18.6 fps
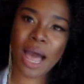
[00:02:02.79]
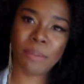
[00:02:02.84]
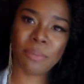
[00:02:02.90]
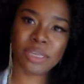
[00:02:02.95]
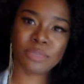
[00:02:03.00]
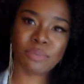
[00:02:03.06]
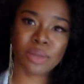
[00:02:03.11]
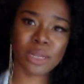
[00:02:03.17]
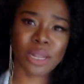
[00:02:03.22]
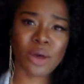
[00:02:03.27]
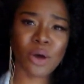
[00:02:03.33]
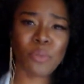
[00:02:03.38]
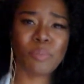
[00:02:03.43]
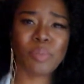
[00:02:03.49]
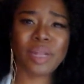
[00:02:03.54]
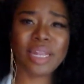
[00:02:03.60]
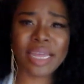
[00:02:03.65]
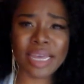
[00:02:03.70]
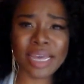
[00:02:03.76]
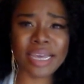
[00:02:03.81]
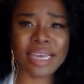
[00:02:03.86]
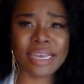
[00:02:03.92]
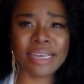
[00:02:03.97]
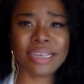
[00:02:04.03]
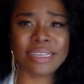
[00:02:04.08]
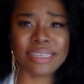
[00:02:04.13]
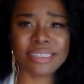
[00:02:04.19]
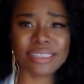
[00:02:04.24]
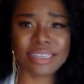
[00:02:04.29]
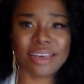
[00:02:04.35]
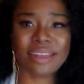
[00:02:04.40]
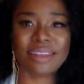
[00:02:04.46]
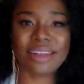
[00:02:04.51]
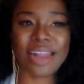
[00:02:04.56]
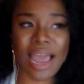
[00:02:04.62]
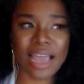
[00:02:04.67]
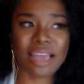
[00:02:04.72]
comments below. Please
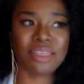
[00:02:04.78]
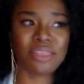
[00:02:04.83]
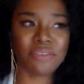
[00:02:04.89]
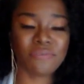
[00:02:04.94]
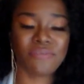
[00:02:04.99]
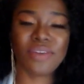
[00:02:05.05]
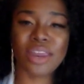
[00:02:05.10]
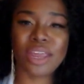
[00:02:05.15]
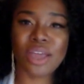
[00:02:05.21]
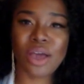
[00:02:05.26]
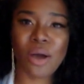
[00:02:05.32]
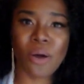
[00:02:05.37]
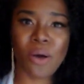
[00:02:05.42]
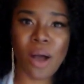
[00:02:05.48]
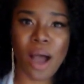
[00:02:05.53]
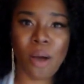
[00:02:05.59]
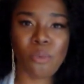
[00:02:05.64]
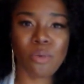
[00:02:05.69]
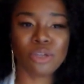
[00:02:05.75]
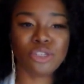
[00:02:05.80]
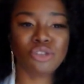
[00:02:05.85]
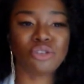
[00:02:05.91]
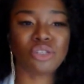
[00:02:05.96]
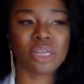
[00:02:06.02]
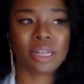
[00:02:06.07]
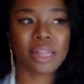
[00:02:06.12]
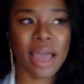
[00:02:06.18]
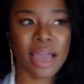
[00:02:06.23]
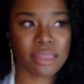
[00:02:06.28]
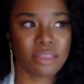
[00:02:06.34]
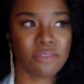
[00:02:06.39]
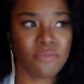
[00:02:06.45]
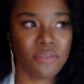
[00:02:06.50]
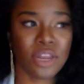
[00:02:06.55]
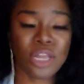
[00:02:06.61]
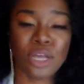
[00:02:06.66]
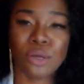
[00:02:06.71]
like the video. I want you to like
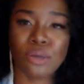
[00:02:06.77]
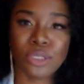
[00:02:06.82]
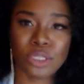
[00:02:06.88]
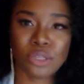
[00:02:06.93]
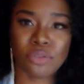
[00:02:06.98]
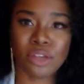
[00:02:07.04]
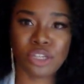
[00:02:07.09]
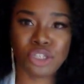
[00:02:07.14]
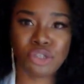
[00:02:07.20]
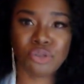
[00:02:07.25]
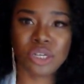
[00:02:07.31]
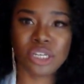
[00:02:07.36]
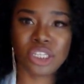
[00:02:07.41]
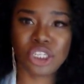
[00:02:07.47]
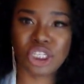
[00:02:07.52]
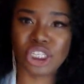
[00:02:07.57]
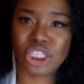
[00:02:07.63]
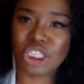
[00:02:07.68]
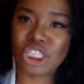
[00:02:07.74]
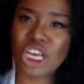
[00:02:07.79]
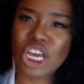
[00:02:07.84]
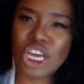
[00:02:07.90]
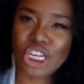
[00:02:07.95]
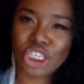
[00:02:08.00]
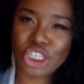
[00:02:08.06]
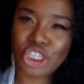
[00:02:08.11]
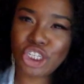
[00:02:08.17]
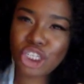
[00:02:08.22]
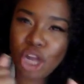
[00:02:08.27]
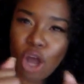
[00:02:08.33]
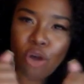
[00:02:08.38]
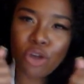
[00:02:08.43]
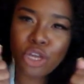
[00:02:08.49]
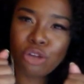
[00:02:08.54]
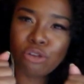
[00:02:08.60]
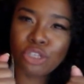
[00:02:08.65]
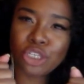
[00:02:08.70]
the video so that you can just
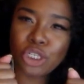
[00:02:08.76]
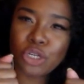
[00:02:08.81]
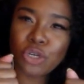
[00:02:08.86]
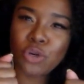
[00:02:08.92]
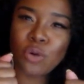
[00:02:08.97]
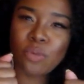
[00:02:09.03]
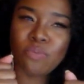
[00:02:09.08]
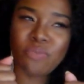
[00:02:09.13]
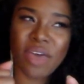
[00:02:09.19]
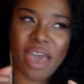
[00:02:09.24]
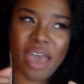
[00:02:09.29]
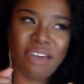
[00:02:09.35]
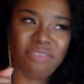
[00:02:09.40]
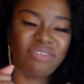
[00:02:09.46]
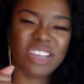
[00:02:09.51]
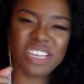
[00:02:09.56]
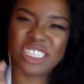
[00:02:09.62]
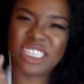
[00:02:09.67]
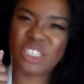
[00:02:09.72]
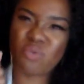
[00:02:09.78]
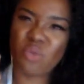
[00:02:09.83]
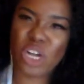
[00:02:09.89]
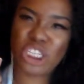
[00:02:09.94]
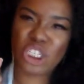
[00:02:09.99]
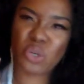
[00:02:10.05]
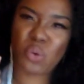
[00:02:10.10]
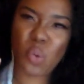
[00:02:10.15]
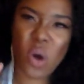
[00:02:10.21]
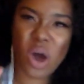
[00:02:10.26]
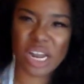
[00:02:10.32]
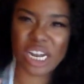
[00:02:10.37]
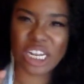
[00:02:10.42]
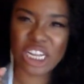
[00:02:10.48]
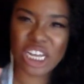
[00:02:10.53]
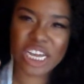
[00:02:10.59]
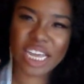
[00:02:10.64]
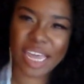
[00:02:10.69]
show YouTube that this is what you
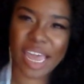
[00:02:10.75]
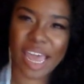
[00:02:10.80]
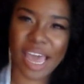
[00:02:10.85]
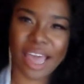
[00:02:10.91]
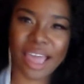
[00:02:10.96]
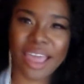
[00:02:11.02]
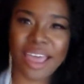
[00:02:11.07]
want to look at.